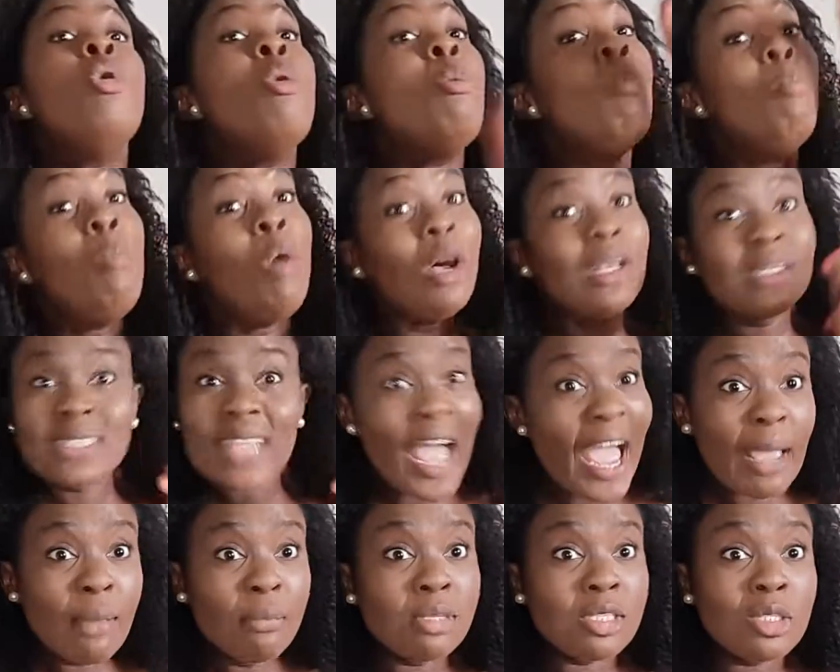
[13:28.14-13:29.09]
Most
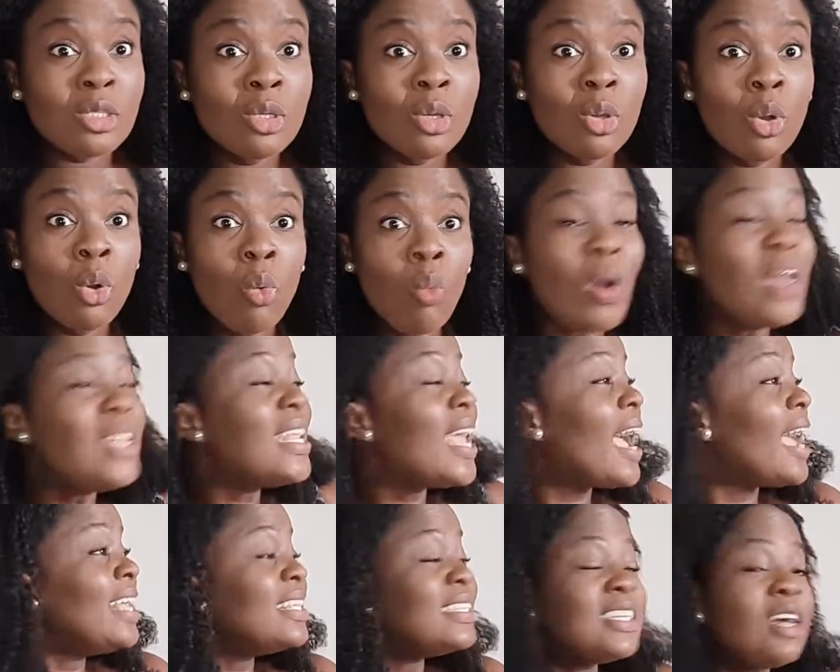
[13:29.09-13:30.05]
times, when they're
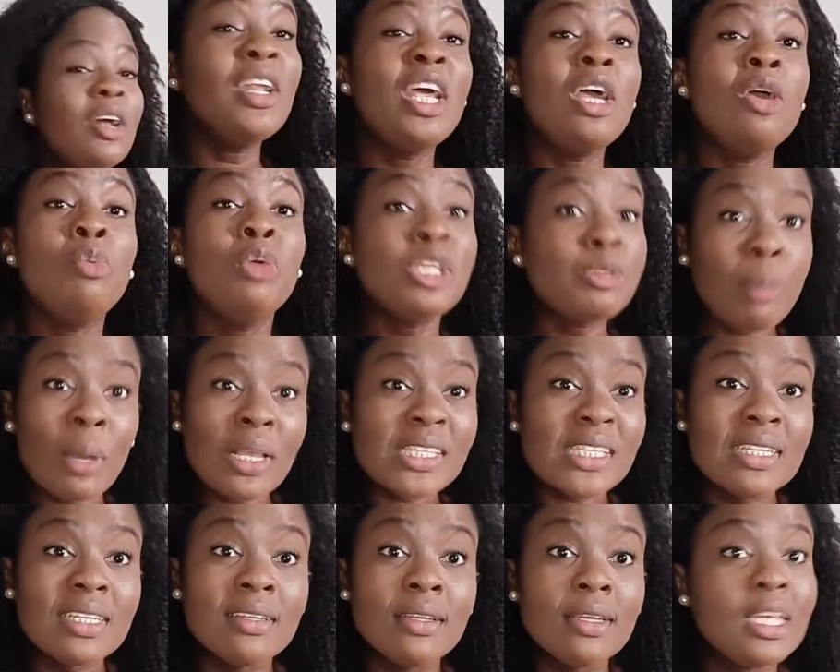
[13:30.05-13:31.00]
hating on a rich
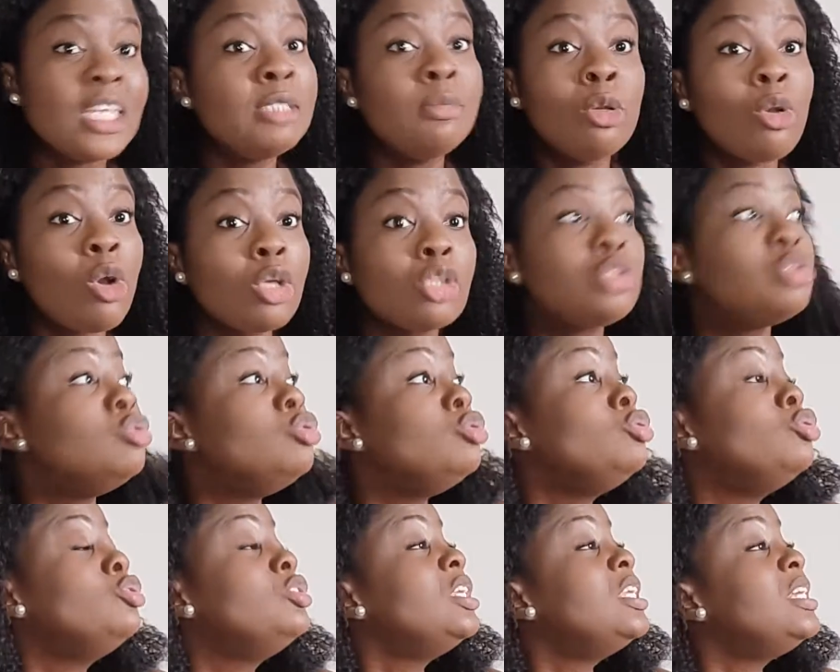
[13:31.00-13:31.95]
person, it's because
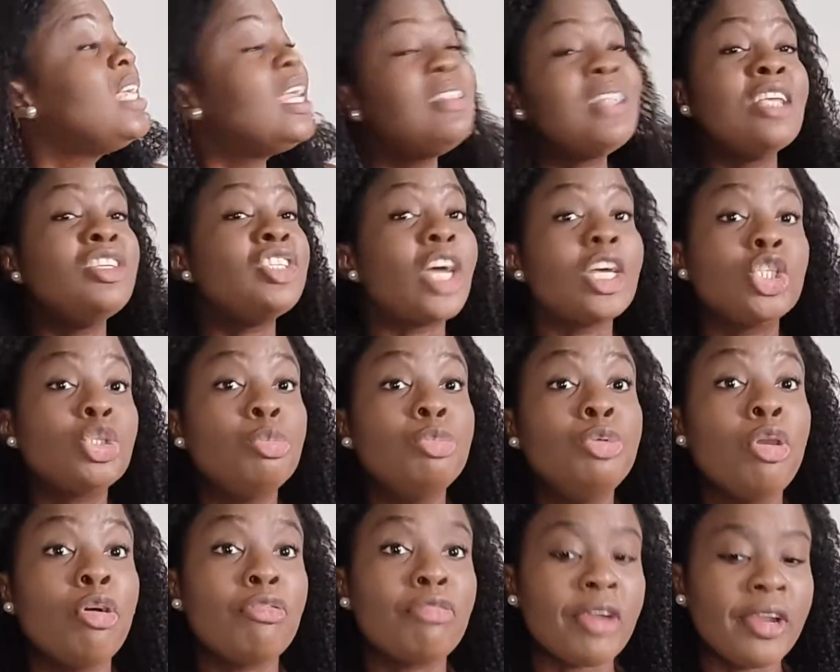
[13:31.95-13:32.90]
you didn't give them a chance to be
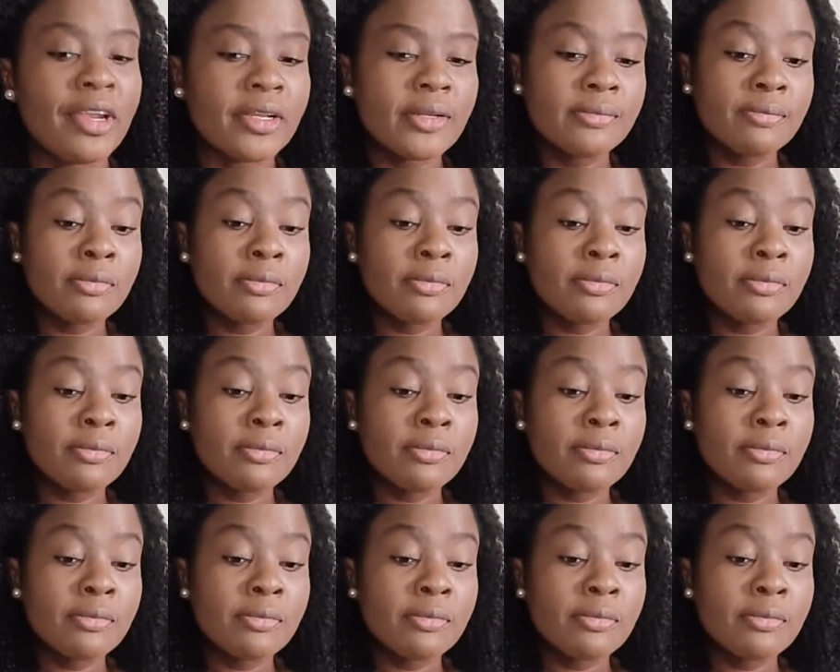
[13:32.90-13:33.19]
your friend.